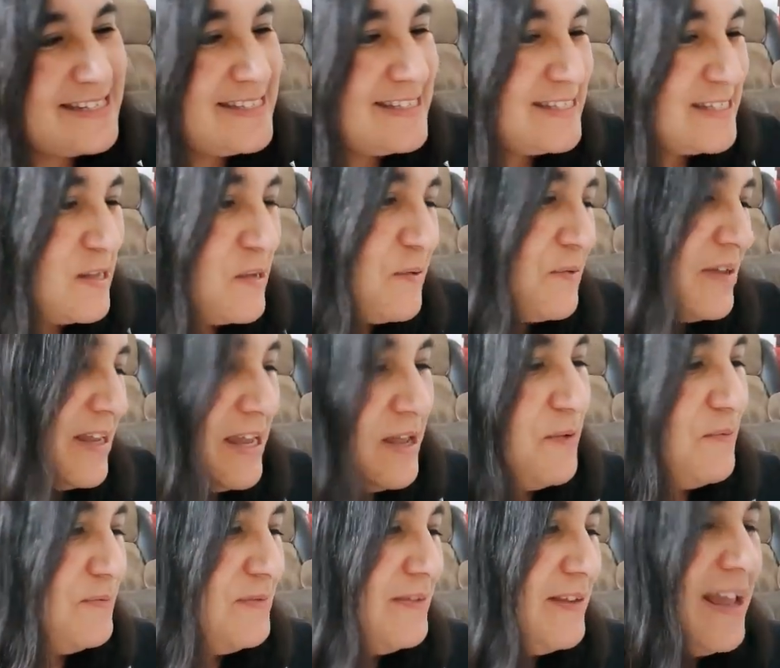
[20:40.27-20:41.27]
just so
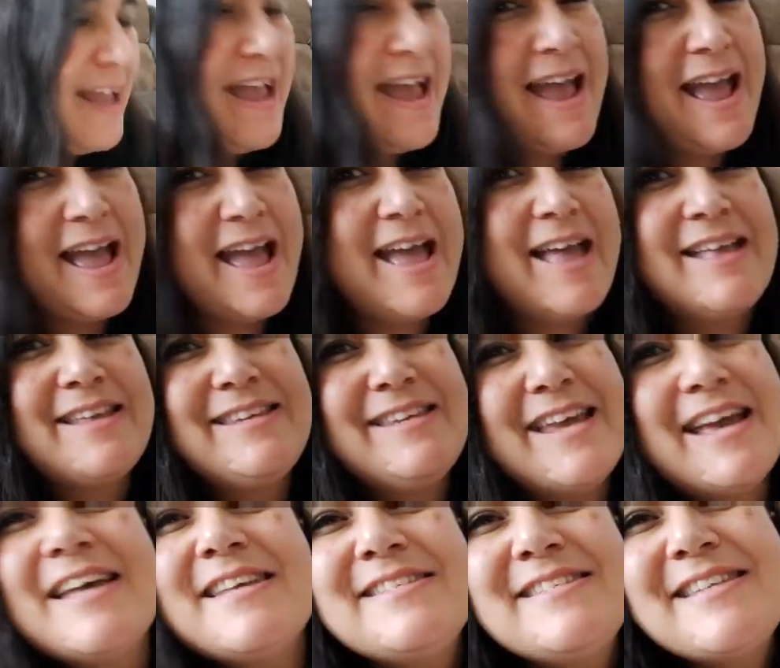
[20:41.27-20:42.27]
cute. And
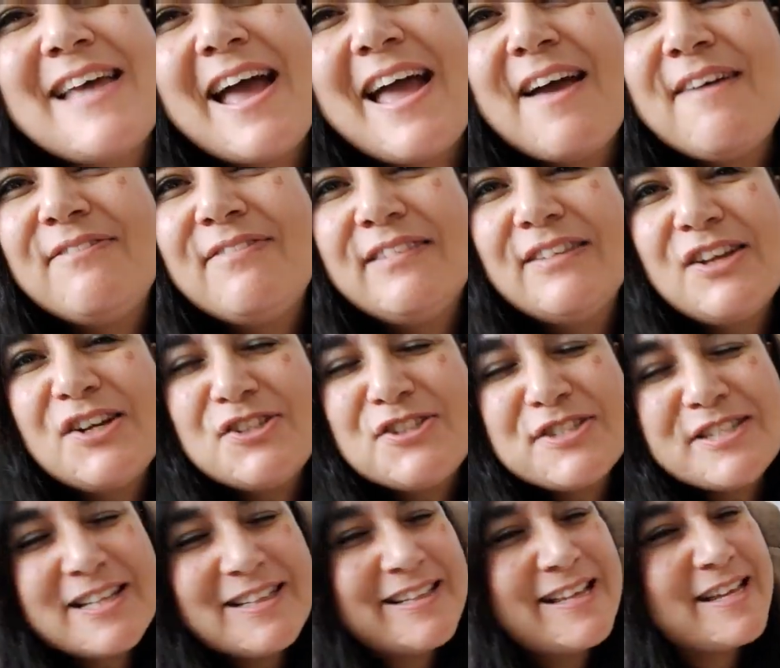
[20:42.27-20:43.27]
yes, I have a
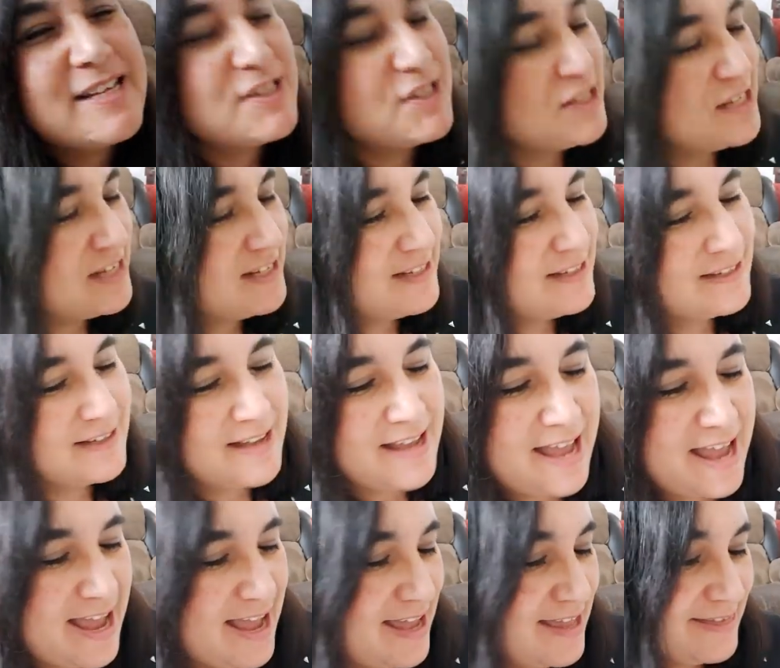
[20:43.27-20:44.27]
large collection,
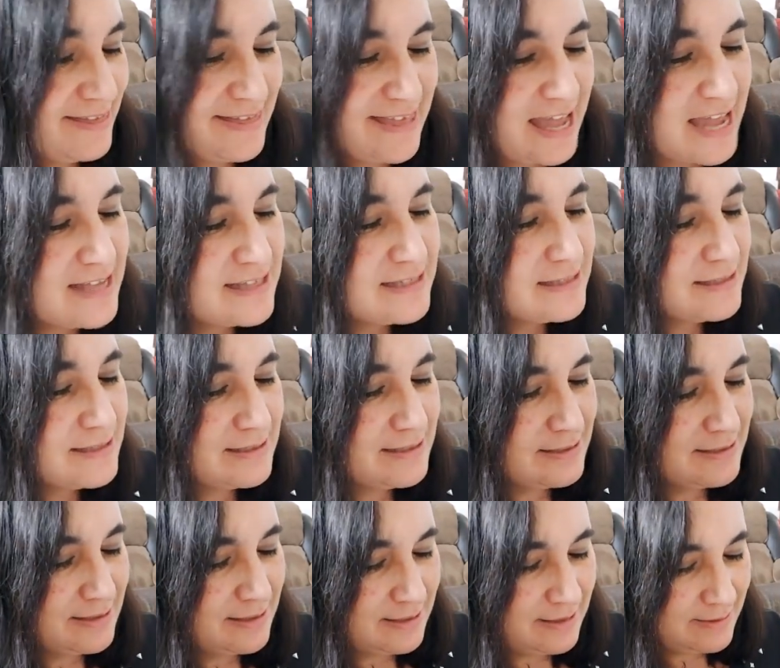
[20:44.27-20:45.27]
and
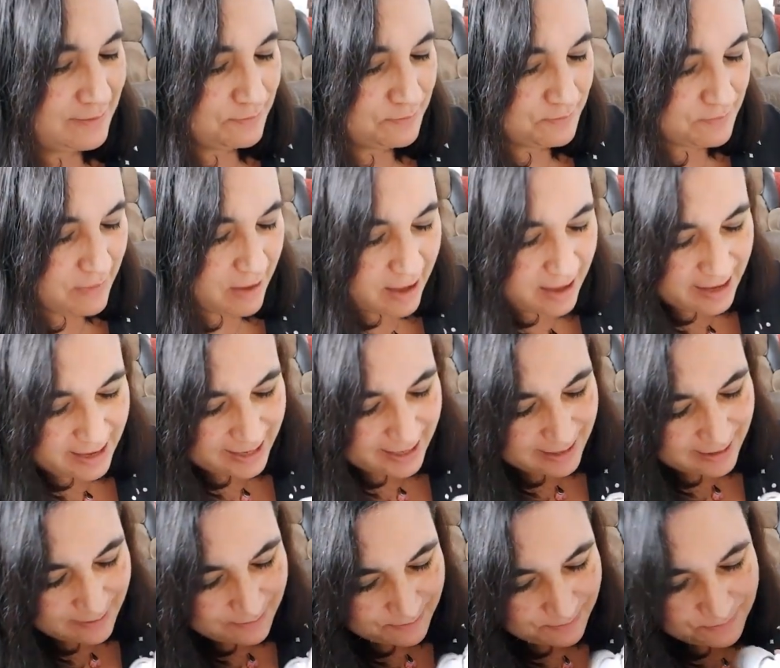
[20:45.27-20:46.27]
that's
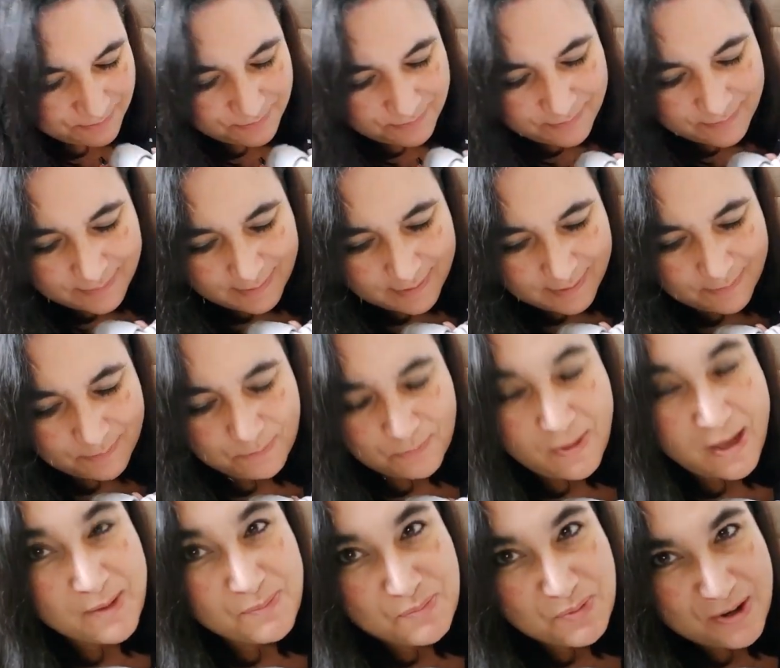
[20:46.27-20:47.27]
my
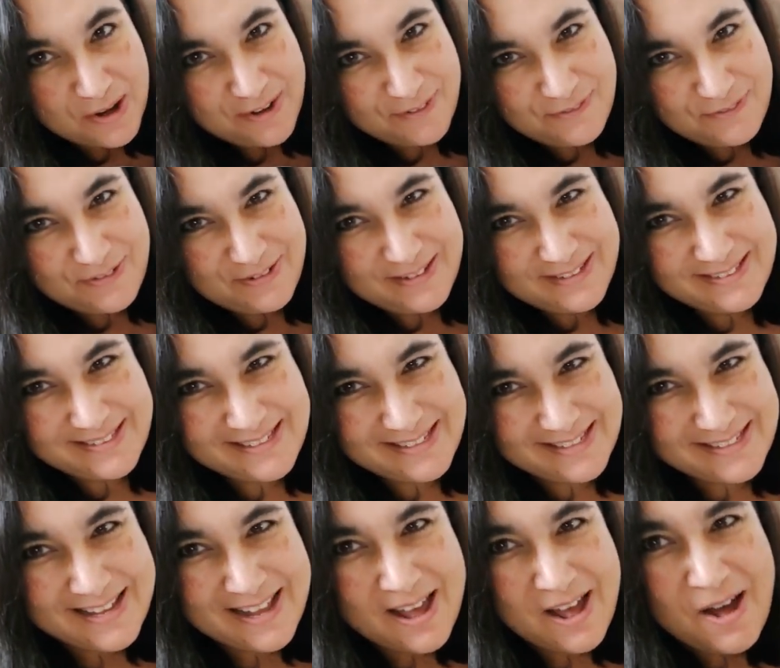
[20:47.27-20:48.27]

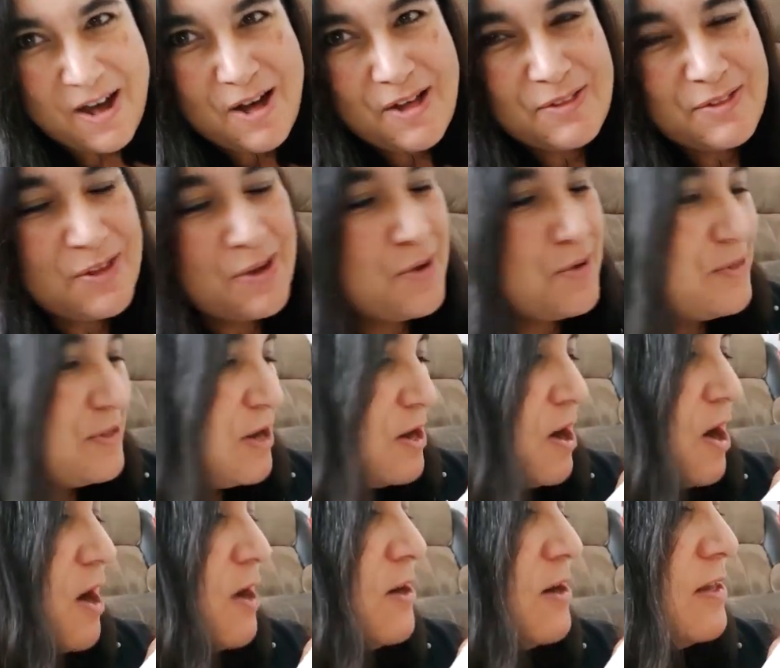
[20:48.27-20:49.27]
preference. Although
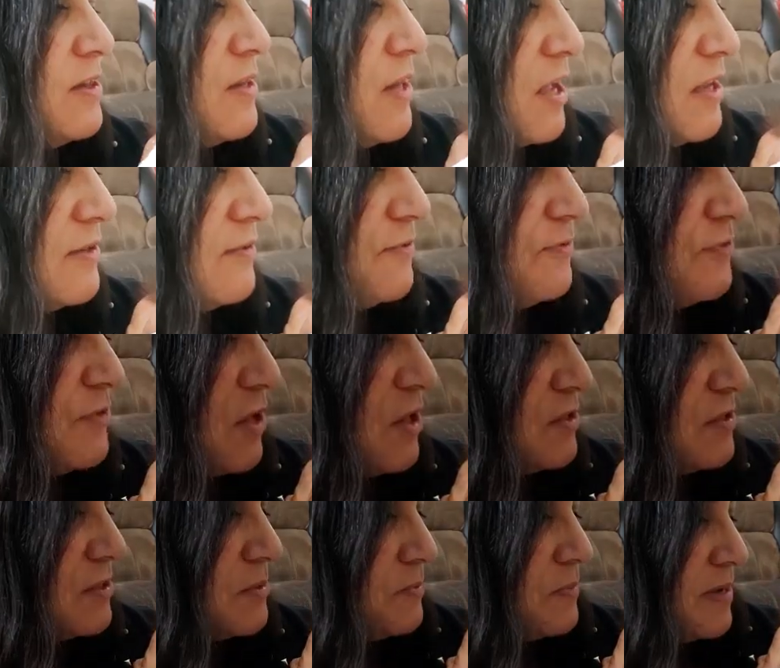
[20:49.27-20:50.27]
there are a lot of
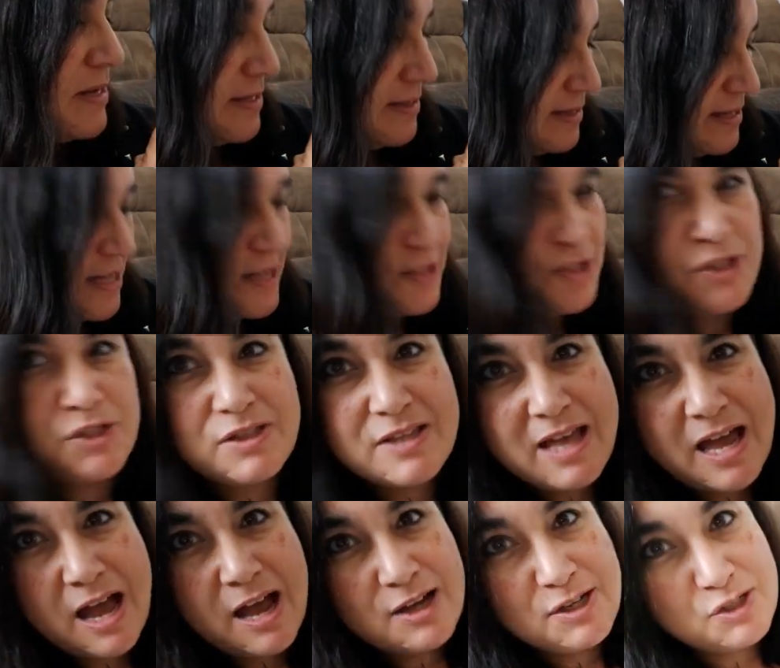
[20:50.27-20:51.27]
dolls in my collection
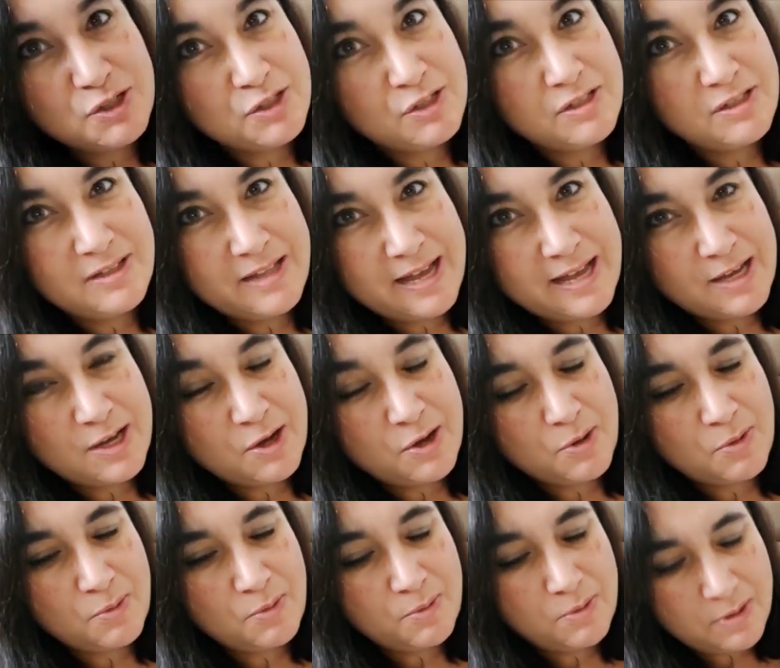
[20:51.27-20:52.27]
that I should let
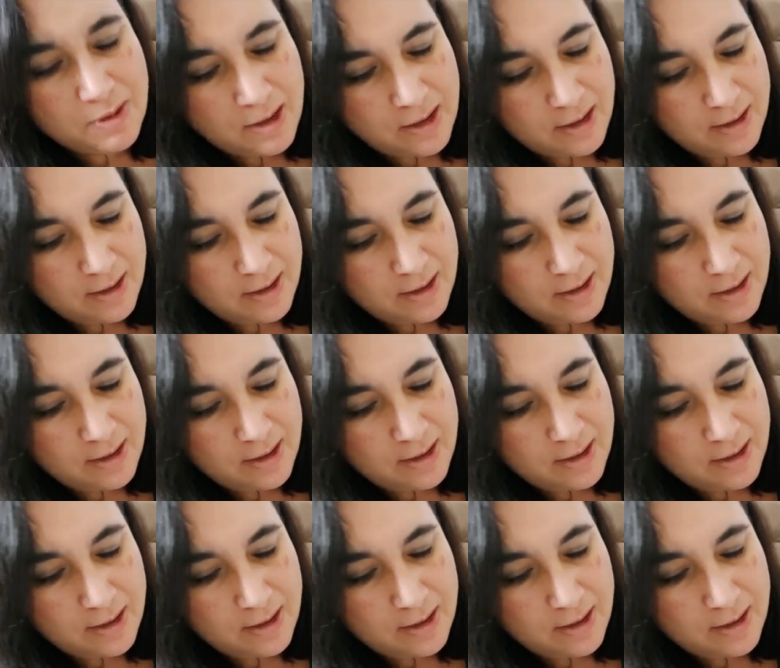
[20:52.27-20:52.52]
go.